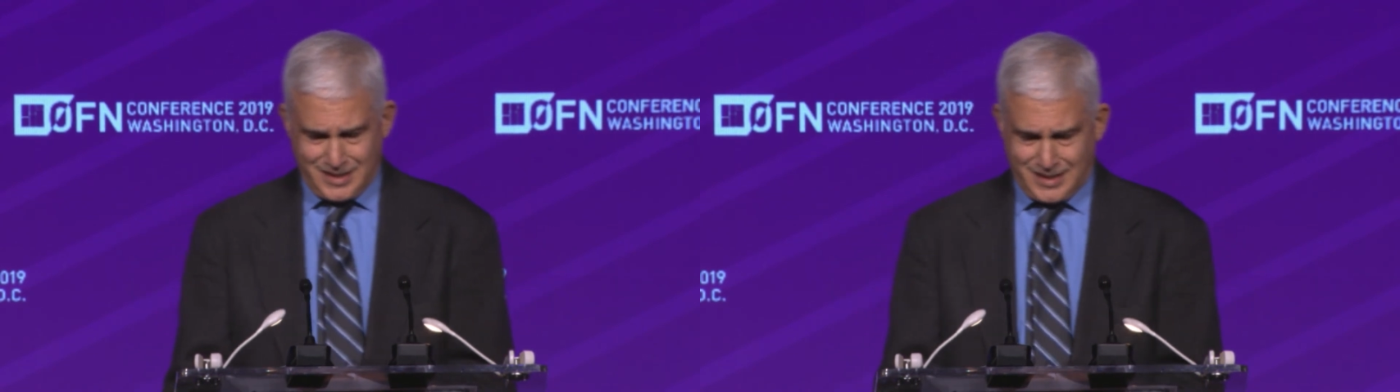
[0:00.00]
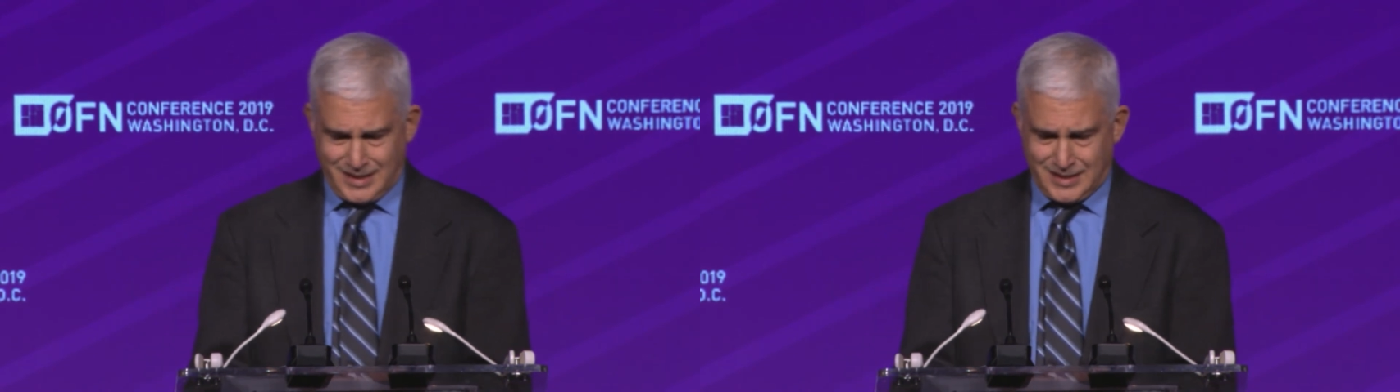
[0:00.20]

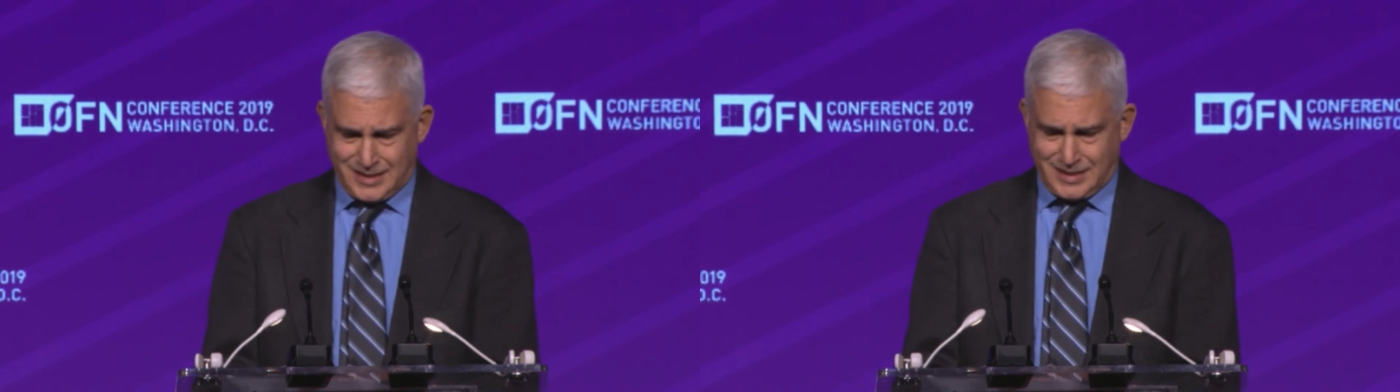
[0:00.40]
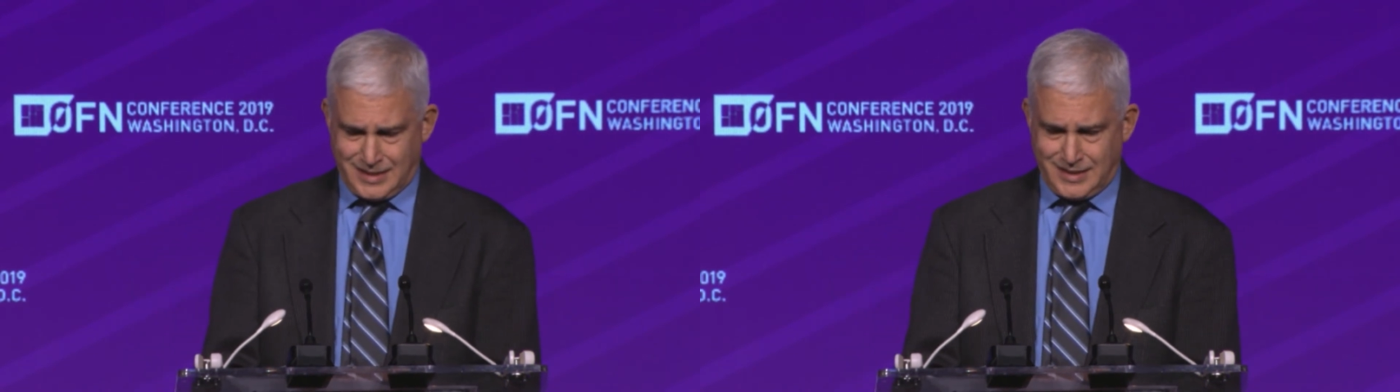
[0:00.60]
And
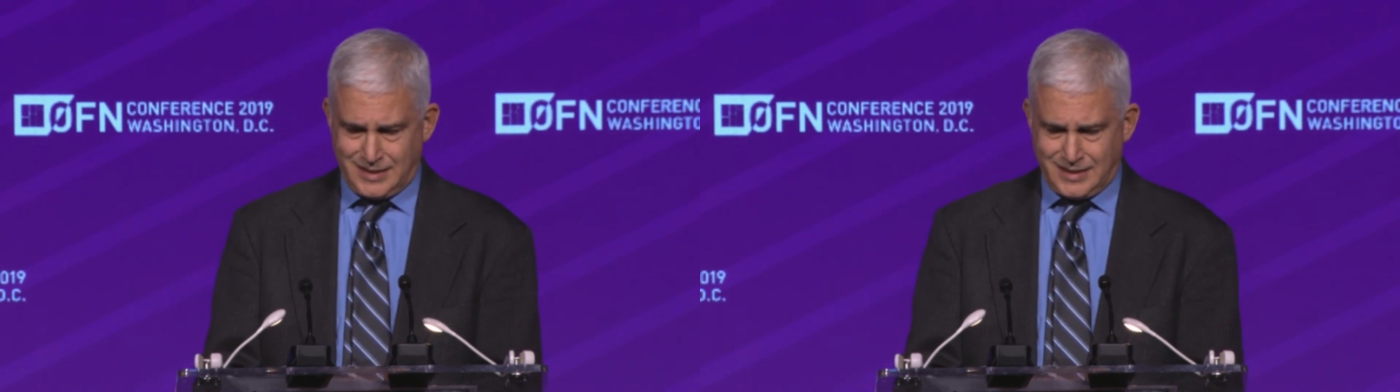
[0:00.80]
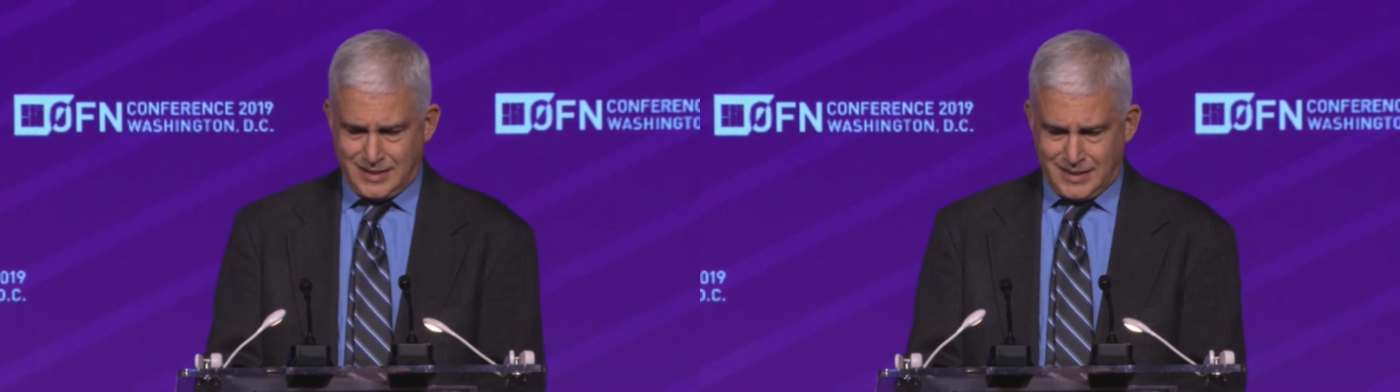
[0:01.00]

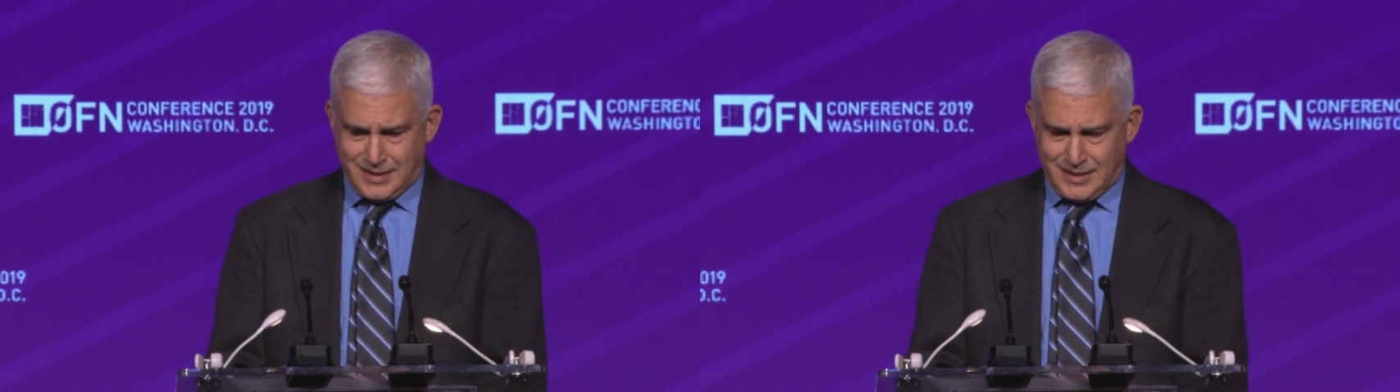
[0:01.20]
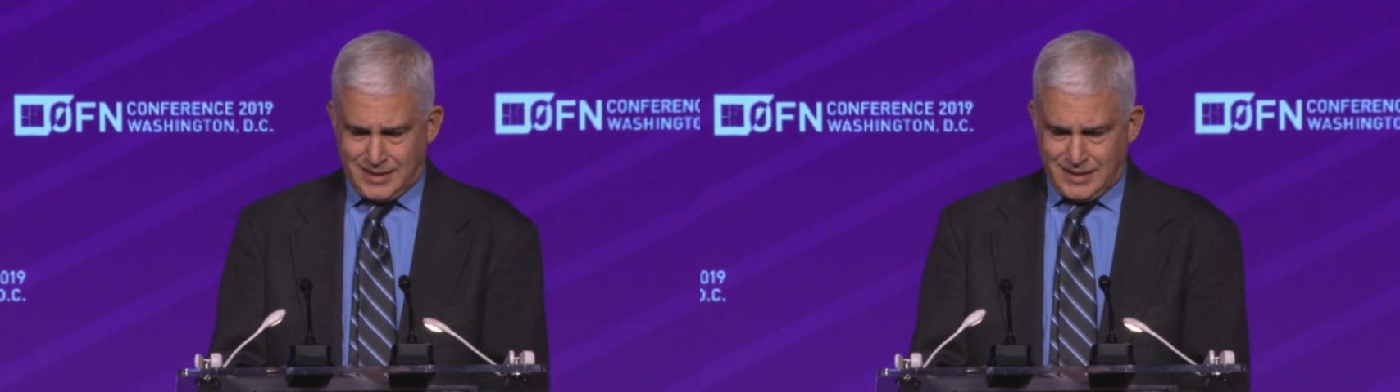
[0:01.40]

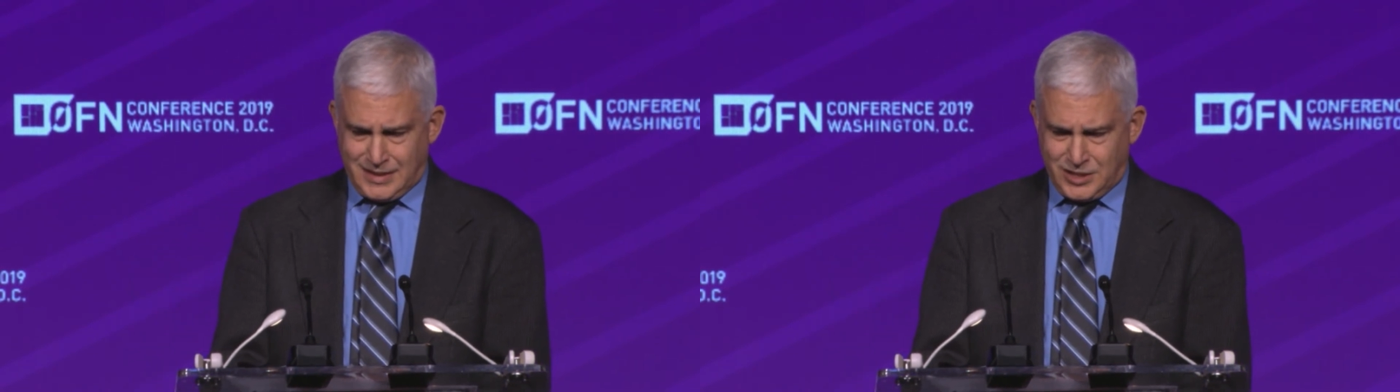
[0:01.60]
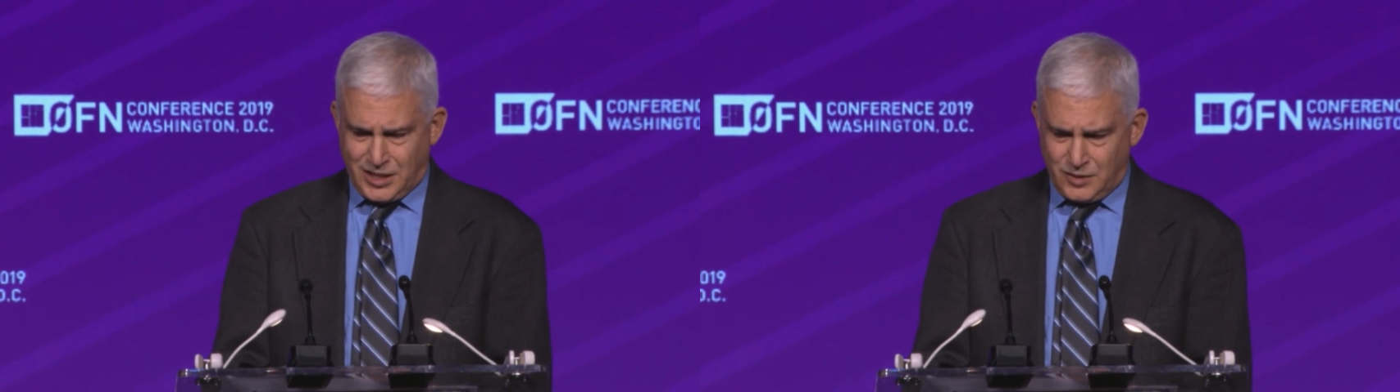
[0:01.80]

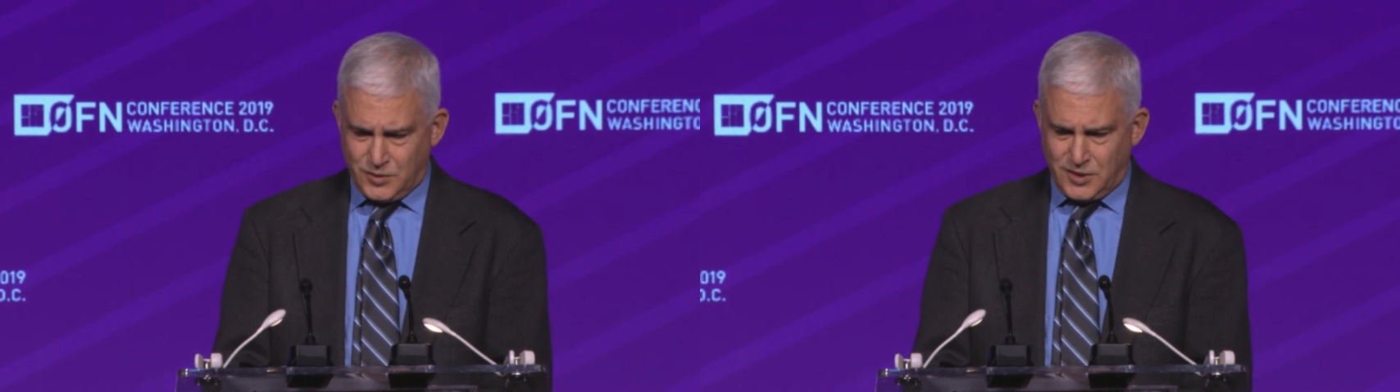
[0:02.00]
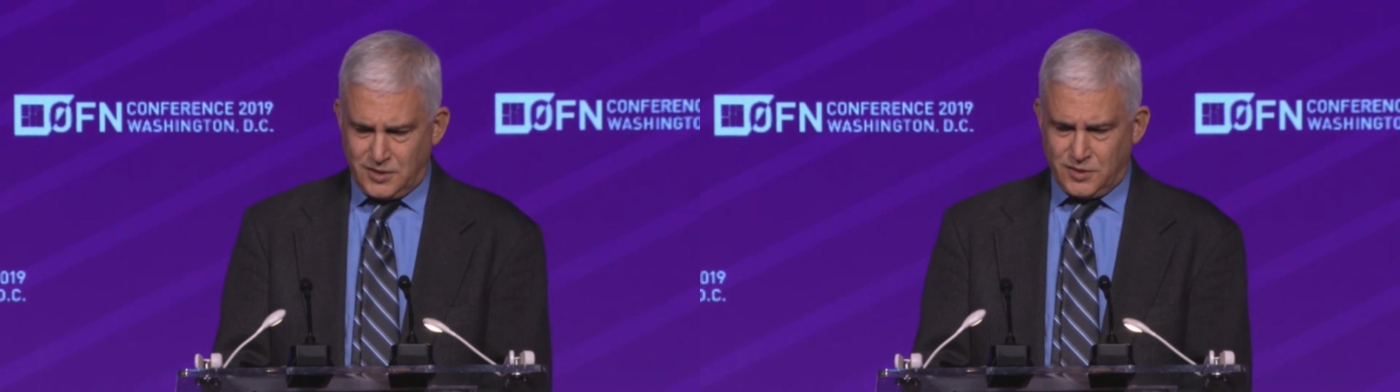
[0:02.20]
Chuck
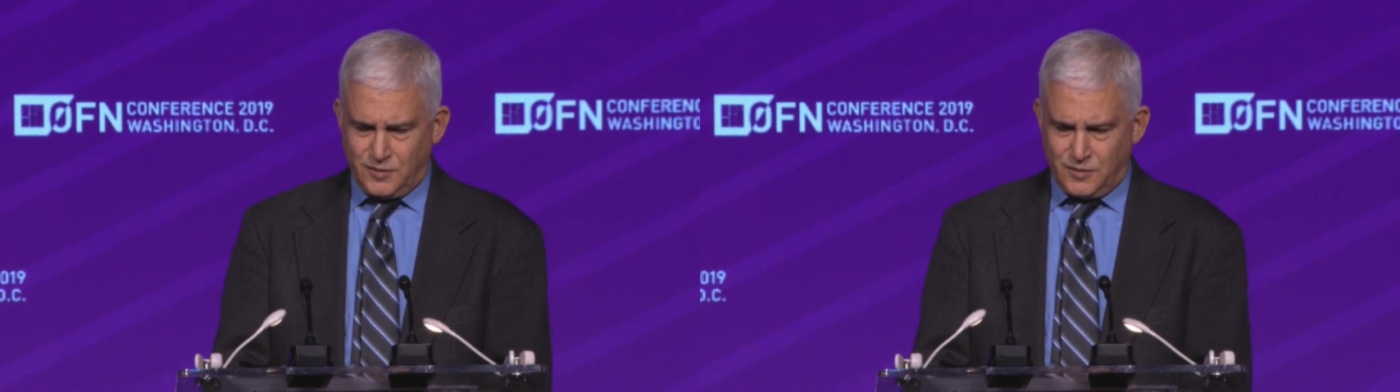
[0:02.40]
was also